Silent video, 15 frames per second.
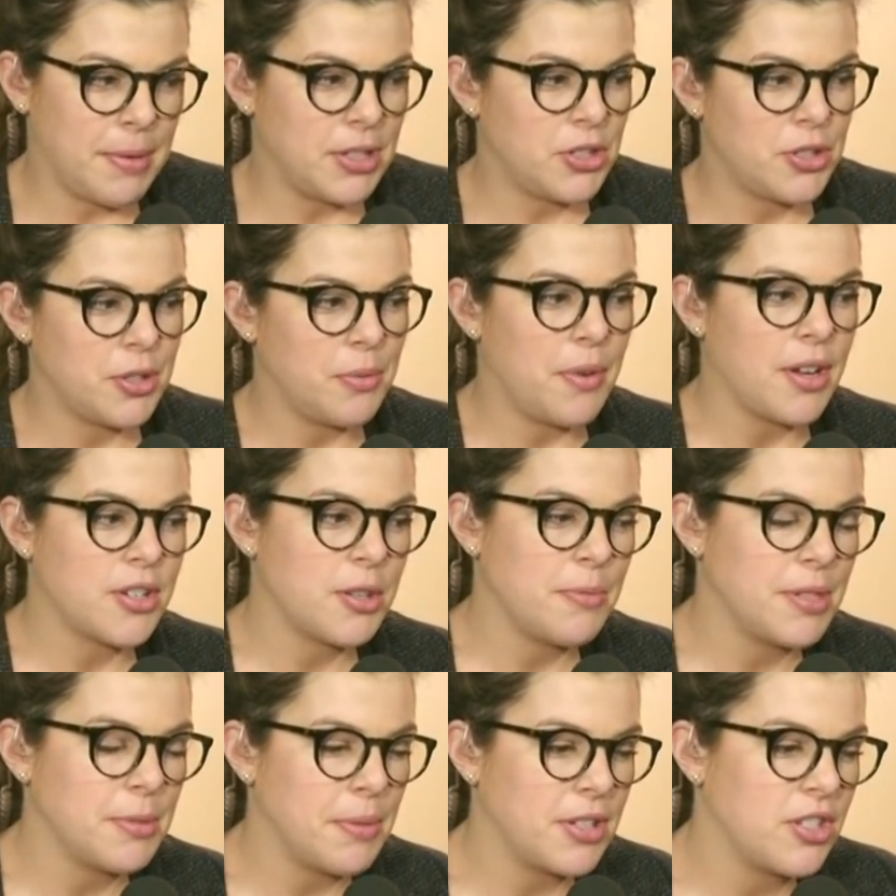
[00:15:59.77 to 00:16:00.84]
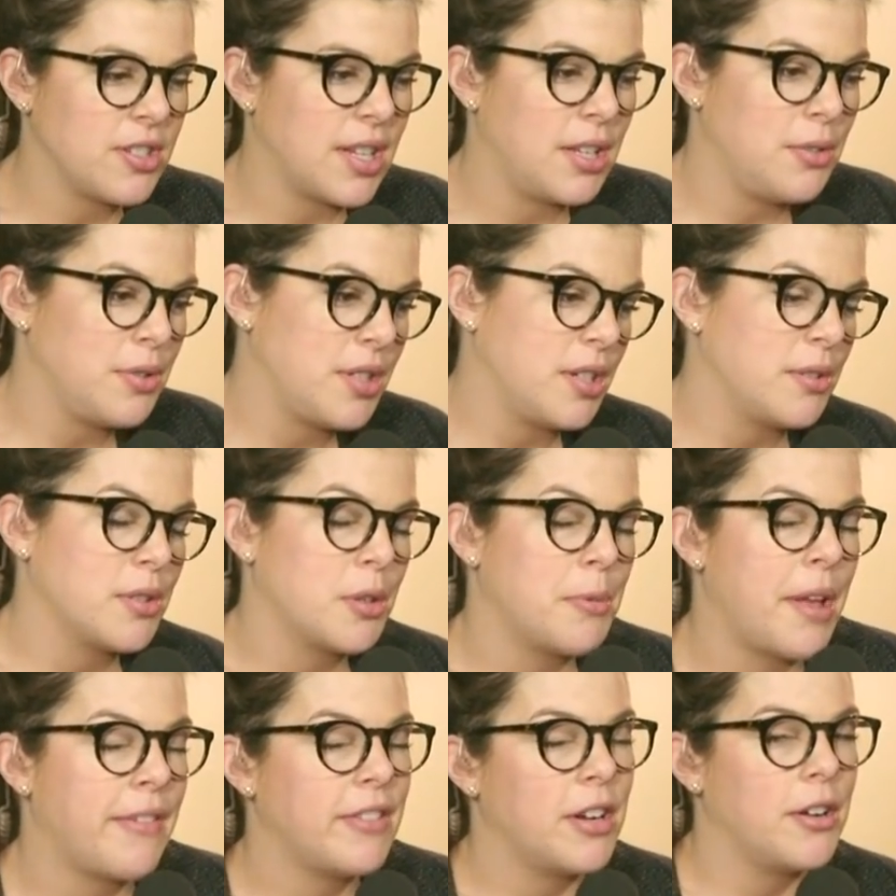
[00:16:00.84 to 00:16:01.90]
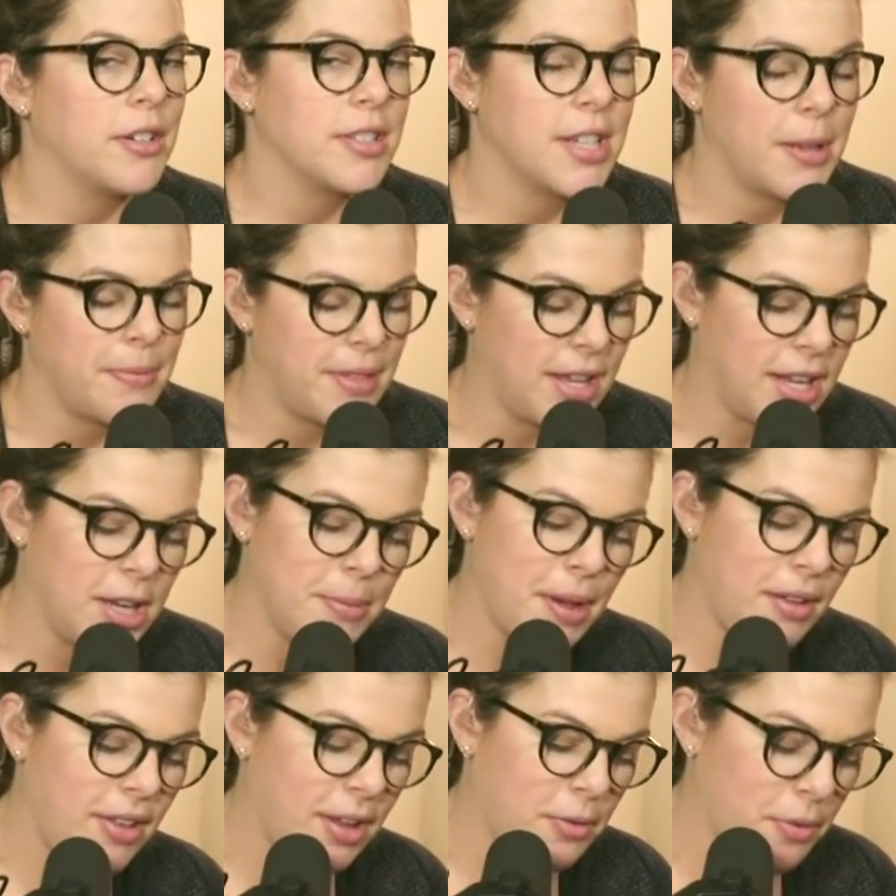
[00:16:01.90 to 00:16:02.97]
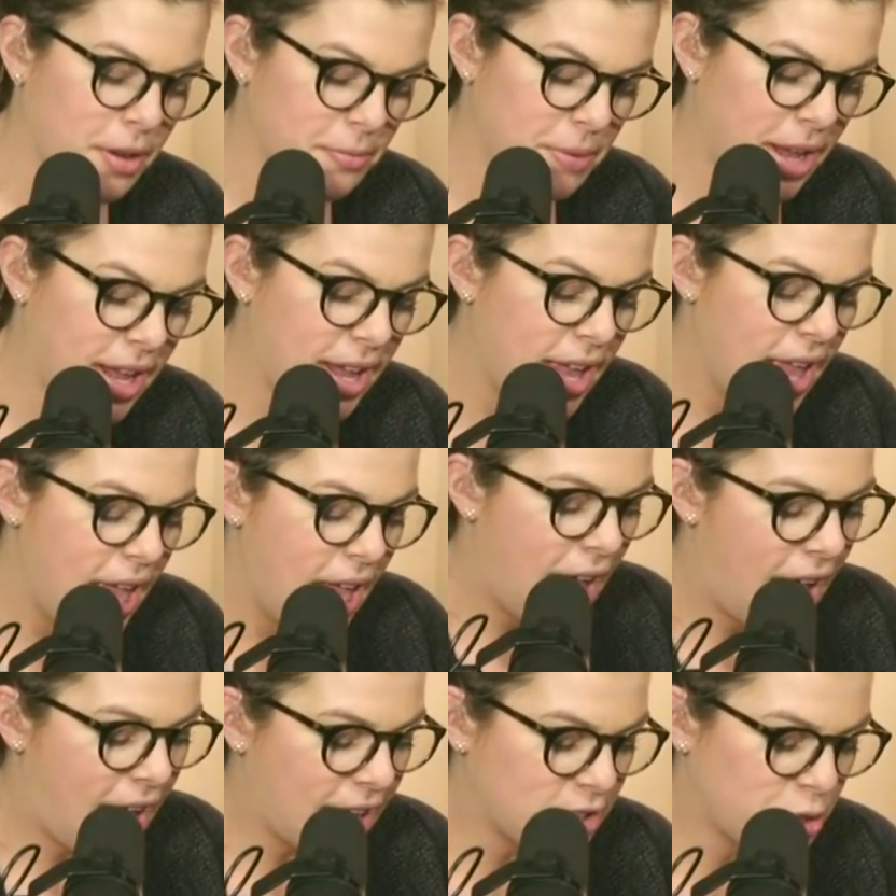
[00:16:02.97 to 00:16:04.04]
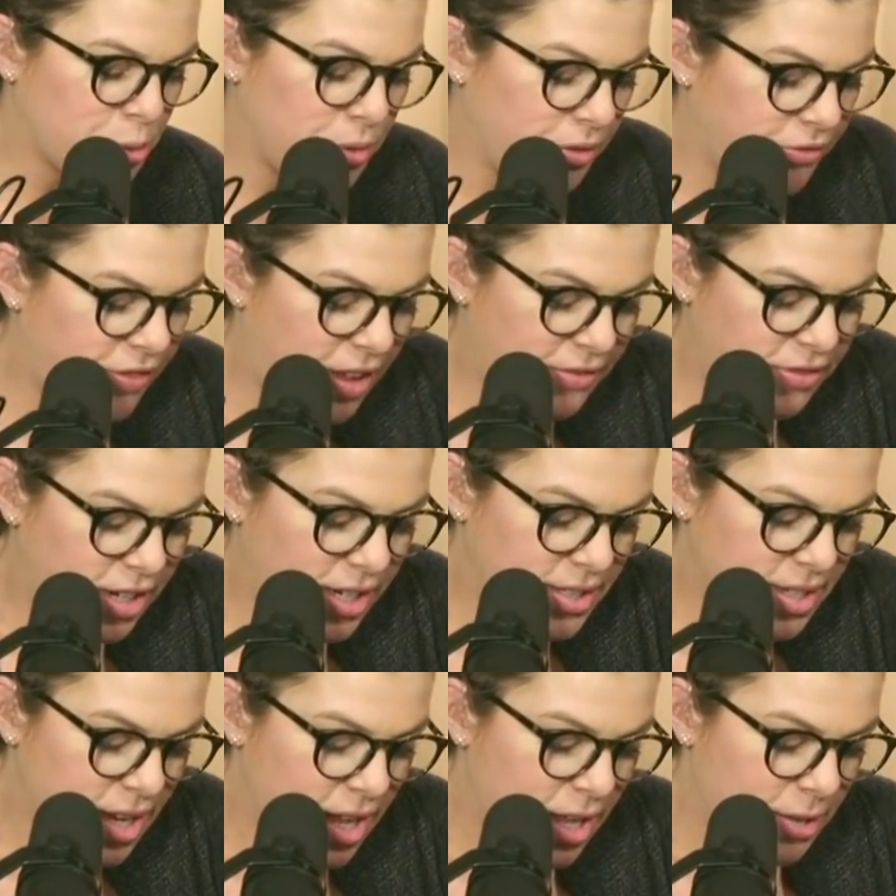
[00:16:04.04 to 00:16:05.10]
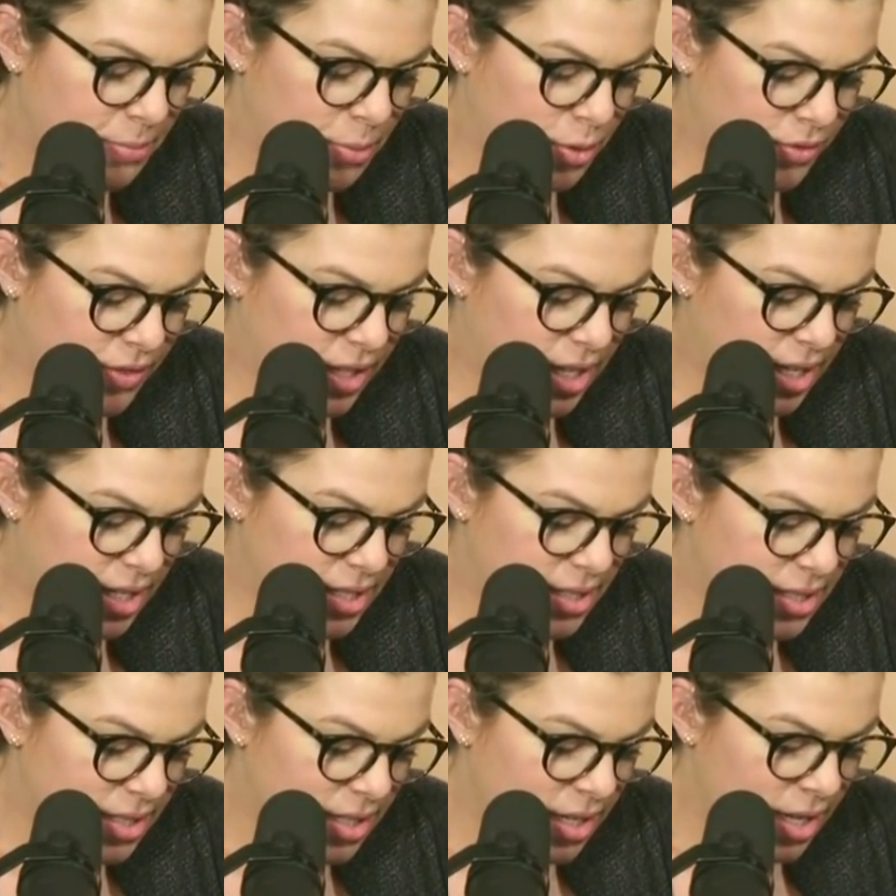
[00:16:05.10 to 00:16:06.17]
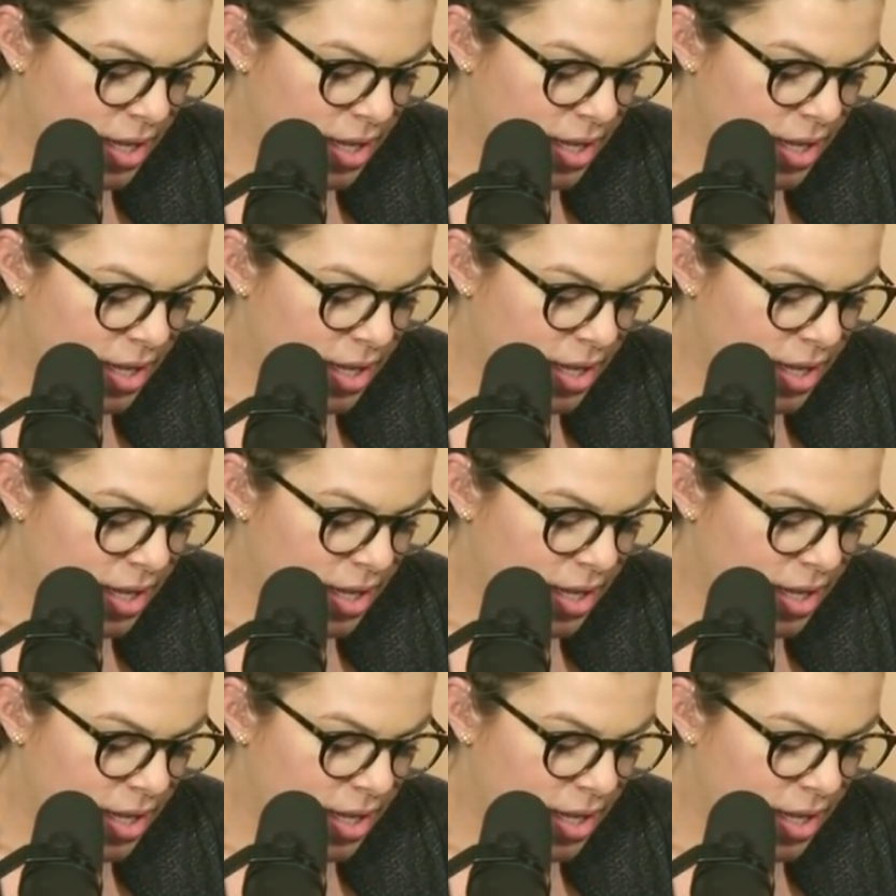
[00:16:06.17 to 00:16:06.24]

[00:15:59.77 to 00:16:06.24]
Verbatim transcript: I just don't watch them as much as I used to. So I'm having a hard time thinking about like what my actual favorite movie is.